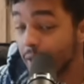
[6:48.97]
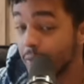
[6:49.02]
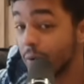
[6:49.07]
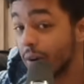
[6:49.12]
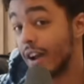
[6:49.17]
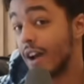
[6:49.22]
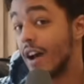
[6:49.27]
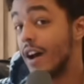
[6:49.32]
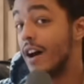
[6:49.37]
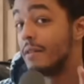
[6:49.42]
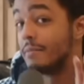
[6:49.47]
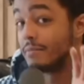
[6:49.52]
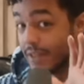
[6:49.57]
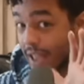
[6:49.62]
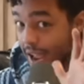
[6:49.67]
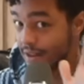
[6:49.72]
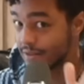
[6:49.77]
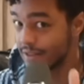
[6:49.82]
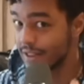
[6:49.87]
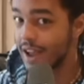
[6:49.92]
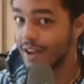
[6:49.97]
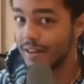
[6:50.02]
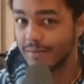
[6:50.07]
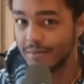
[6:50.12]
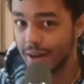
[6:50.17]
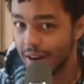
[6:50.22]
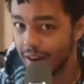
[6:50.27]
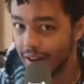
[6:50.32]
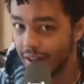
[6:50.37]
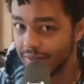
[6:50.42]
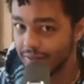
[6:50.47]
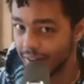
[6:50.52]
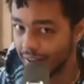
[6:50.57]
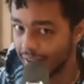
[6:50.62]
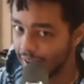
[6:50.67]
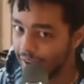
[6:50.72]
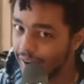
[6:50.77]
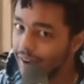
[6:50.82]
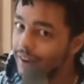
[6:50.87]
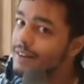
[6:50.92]
Well, calm down now, my love,
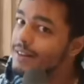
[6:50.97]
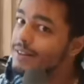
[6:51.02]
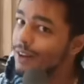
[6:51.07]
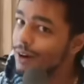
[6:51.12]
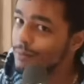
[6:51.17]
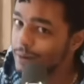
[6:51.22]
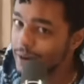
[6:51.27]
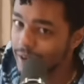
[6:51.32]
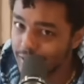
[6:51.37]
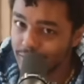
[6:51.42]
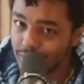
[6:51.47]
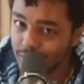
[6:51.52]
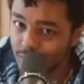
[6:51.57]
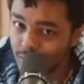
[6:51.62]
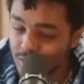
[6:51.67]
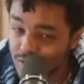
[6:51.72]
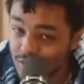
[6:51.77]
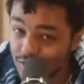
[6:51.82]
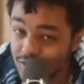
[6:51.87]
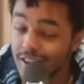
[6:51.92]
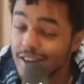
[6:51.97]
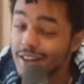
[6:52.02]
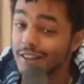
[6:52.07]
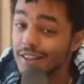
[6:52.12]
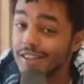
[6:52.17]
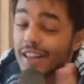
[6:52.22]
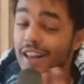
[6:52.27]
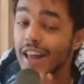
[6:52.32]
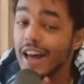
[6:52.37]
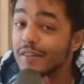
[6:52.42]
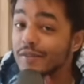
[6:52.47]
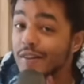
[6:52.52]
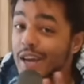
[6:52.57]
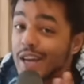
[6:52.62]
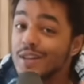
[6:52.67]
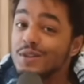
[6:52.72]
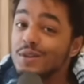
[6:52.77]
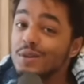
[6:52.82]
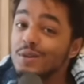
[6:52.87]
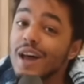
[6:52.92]
okay? Don't make conclusions. There's a lot of
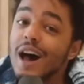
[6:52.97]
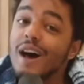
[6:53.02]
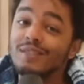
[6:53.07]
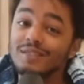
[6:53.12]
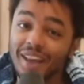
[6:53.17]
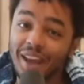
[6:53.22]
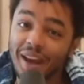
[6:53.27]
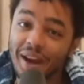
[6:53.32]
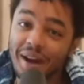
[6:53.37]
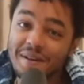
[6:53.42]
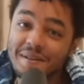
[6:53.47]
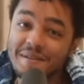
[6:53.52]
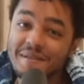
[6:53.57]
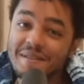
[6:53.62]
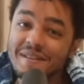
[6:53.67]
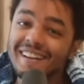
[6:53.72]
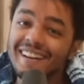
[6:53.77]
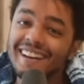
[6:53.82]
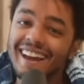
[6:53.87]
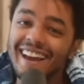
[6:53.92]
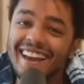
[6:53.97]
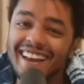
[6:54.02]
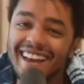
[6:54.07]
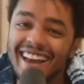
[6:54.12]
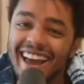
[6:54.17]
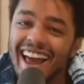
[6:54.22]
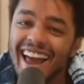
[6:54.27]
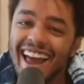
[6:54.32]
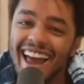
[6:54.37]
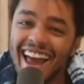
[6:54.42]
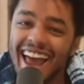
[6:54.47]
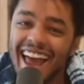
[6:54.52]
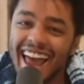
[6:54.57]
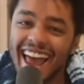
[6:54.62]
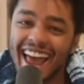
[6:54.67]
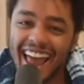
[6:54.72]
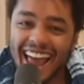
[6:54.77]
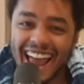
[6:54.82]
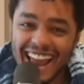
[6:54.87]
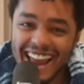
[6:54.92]
angels out there
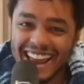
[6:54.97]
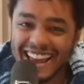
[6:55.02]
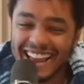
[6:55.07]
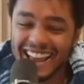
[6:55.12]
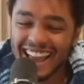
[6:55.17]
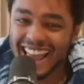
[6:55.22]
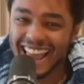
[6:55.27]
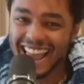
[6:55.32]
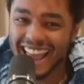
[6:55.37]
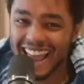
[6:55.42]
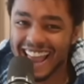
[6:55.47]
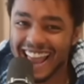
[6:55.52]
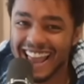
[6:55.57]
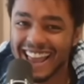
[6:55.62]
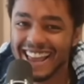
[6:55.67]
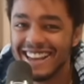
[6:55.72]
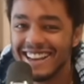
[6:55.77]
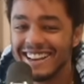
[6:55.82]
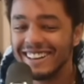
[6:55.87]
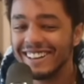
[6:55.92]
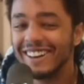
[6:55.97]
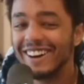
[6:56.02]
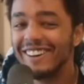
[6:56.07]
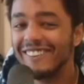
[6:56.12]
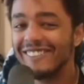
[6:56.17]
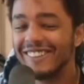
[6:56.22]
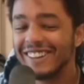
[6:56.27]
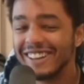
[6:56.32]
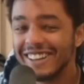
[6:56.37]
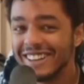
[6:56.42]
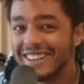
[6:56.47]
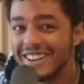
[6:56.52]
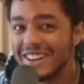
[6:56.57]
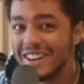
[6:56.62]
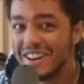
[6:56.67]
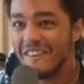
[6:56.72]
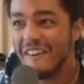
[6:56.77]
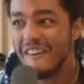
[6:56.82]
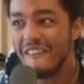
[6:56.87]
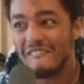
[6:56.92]
who wouldn't.
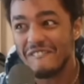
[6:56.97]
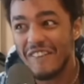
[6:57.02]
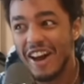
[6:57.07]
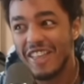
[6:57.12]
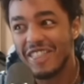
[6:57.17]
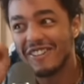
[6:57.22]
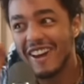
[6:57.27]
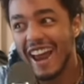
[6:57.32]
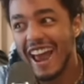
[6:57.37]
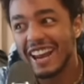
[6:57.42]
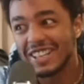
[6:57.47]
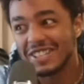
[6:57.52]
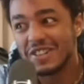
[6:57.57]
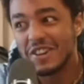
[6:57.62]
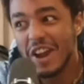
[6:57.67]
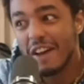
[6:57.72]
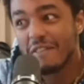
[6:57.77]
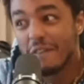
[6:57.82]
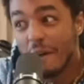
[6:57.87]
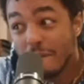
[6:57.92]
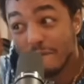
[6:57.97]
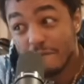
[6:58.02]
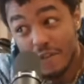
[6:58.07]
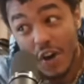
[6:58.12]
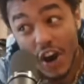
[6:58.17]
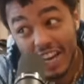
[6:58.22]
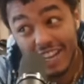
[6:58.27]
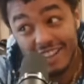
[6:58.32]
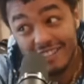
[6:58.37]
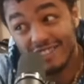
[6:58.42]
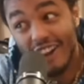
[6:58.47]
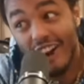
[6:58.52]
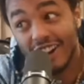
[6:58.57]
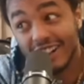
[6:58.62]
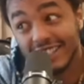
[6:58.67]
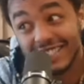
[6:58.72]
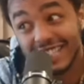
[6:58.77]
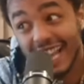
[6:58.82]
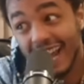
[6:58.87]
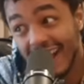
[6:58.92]
Well, Father Alex, you have a fucking
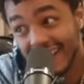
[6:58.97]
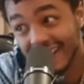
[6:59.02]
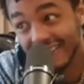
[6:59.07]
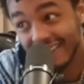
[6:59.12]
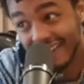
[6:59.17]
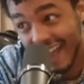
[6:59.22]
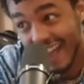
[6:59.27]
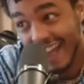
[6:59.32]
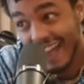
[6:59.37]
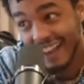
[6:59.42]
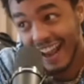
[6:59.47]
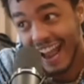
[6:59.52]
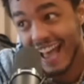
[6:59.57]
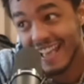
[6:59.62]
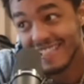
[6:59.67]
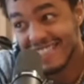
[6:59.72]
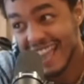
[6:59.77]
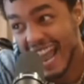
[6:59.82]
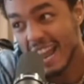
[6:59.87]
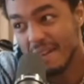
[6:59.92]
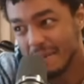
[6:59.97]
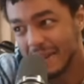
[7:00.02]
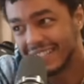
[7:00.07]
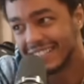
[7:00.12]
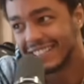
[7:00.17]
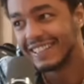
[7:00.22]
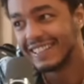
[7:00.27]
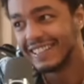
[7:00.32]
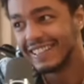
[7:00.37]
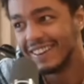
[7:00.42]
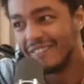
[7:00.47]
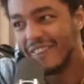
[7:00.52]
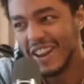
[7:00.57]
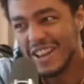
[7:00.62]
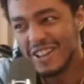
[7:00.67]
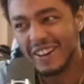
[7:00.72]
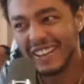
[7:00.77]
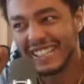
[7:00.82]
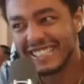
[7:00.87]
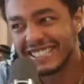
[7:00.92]
dark side, okay? God damn it. We
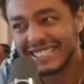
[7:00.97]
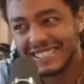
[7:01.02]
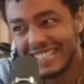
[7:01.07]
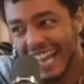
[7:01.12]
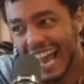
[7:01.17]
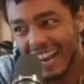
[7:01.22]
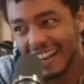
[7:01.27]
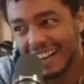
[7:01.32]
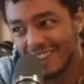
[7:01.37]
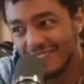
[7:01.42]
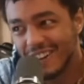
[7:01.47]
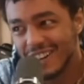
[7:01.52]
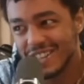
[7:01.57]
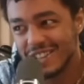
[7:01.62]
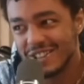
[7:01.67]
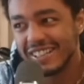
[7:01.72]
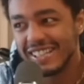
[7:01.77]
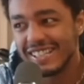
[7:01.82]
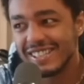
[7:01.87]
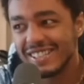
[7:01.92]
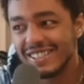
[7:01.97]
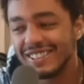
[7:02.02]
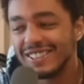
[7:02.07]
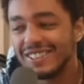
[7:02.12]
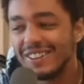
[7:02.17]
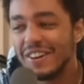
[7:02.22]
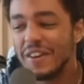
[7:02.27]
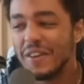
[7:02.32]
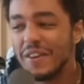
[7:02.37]
know exactly what you're into.